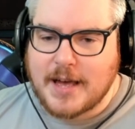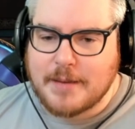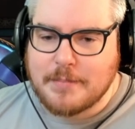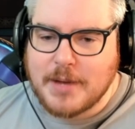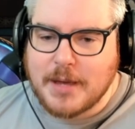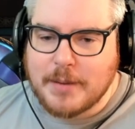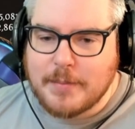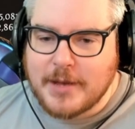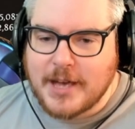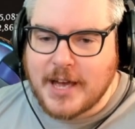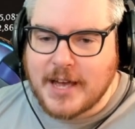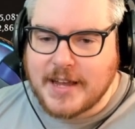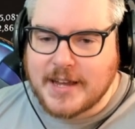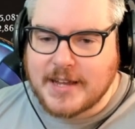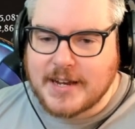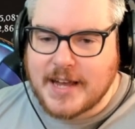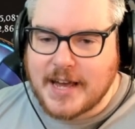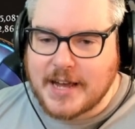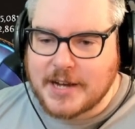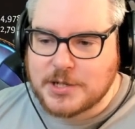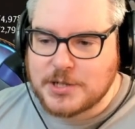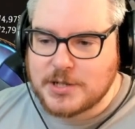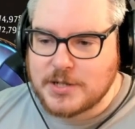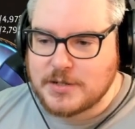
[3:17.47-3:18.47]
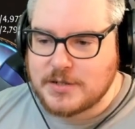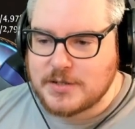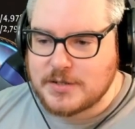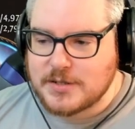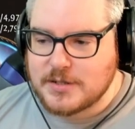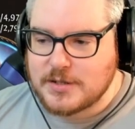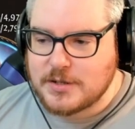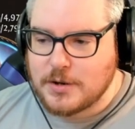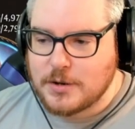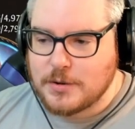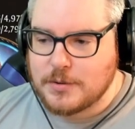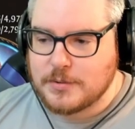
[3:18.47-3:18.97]
maybe I can actually
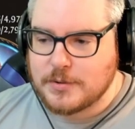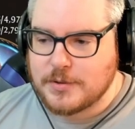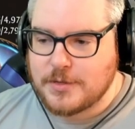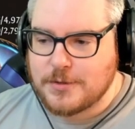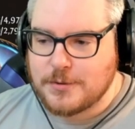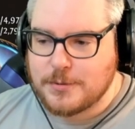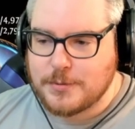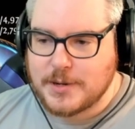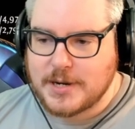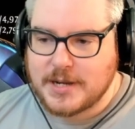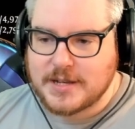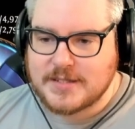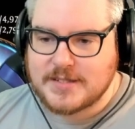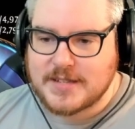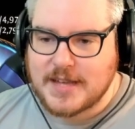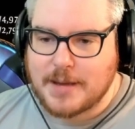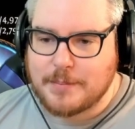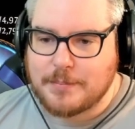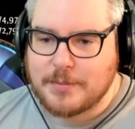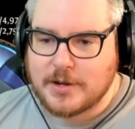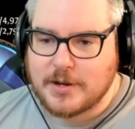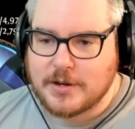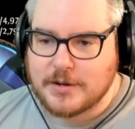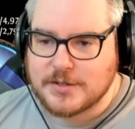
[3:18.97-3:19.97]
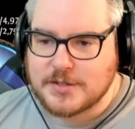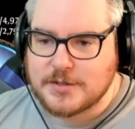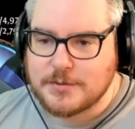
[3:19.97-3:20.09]
just go through an example here.